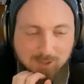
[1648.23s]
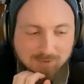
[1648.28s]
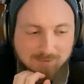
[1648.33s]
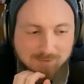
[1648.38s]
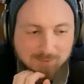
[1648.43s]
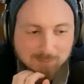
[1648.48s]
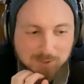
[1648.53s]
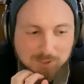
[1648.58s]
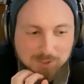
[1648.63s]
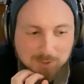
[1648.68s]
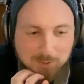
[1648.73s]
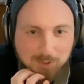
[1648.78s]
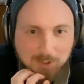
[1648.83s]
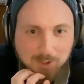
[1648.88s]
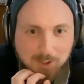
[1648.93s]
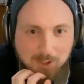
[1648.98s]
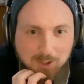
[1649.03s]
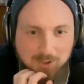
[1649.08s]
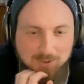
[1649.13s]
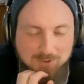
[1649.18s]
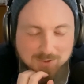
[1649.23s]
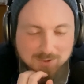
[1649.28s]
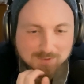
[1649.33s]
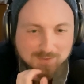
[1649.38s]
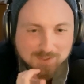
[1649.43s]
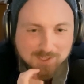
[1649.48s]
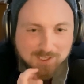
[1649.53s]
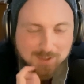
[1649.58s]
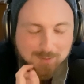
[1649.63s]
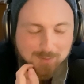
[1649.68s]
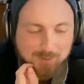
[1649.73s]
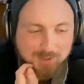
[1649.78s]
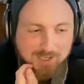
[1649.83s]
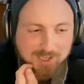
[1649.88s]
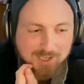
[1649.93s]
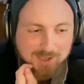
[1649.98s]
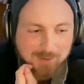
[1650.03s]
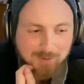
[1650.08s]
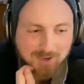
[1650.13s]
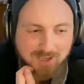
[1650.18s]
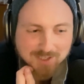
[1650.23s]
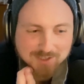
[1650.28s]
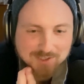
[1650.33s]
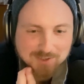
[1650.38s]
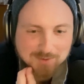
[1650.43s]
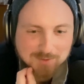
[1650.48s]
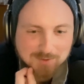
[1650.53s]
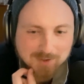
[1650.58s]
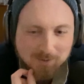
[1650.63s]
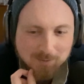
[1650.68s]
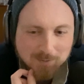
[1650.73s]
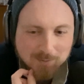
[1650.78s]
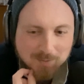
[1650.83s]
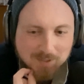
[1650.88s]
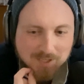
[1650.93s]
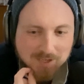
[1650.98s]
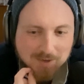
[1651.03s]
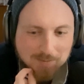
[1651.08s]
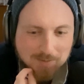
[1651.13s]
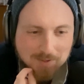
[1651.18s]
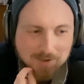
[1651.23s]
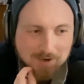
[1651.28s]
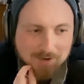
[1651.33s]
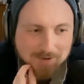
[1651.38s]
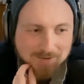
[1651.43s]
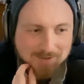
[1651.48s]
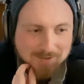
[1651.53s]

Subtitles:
familiar with laws over there, but I imagine it would be up there.